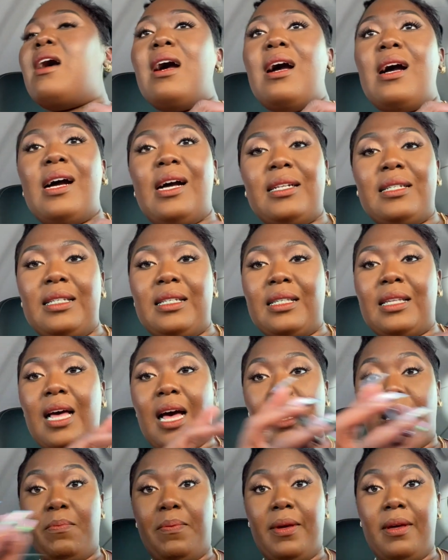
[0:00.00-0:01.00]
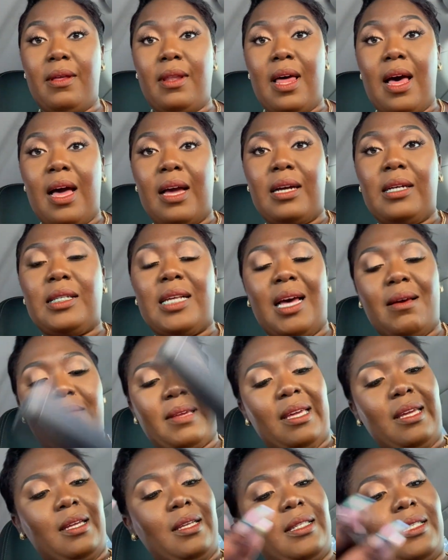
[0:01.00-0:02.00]
I decided to pull out because I
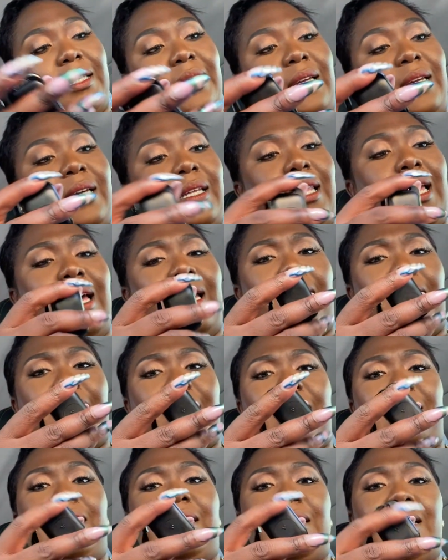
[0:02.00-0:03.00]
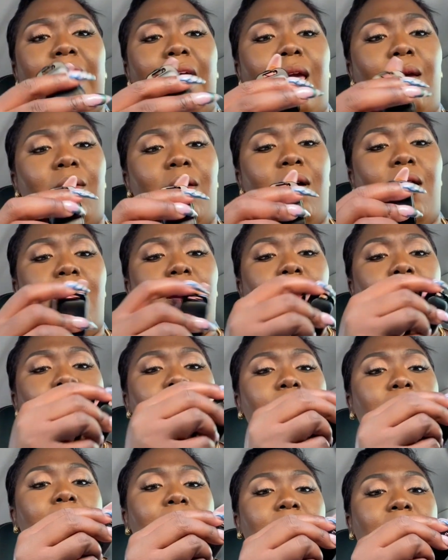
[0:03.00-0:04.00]
keep seeing like this same car
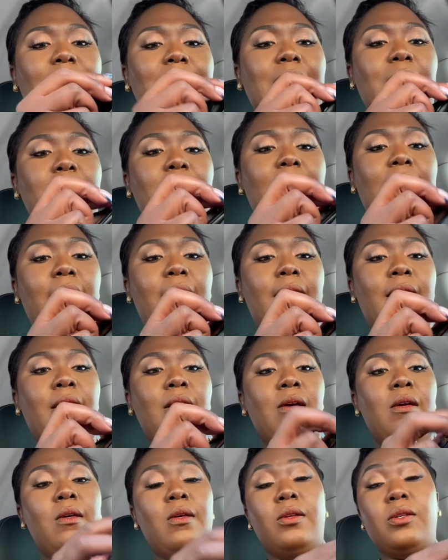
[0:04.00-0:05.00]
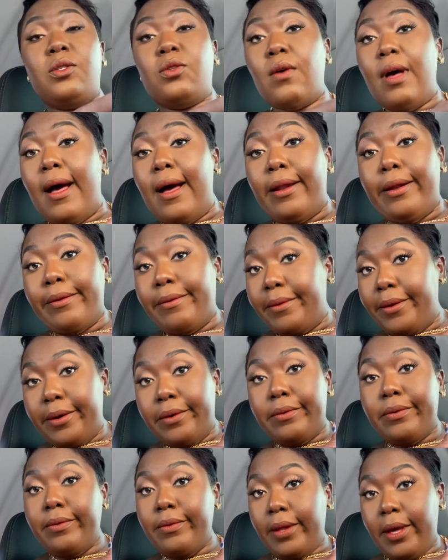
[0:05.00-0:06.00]
keep passing by. So I don't know
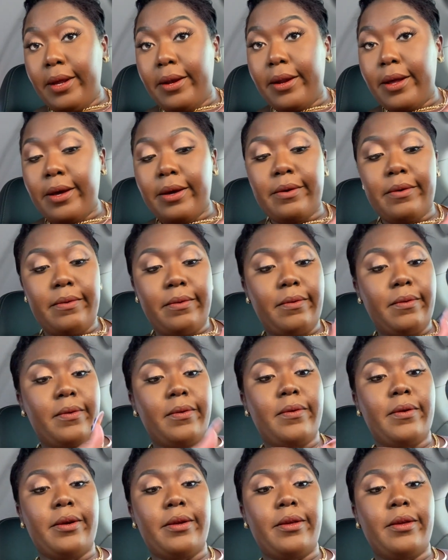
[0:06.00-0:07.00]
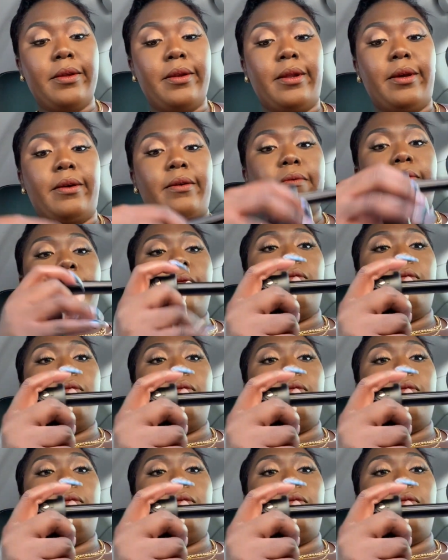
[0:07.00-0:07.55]
who they know or, you know,